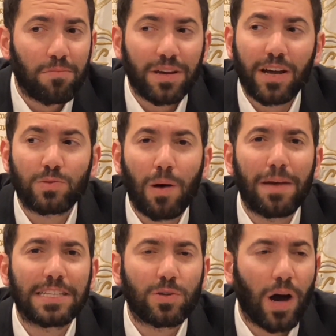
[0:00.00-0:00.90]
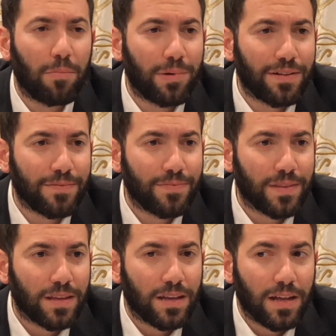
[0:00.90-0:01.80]
Because what makes you humble?
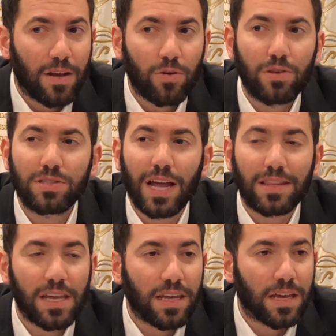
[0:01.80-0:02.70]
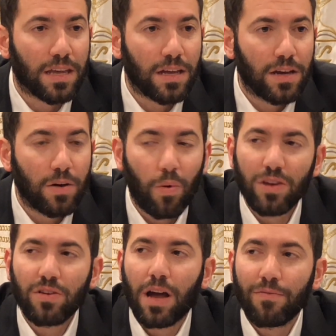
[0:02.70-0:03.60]
You start thinking,
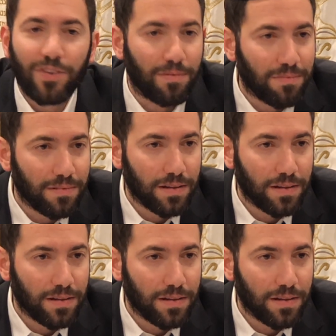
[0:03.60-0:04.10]
where'd you come from?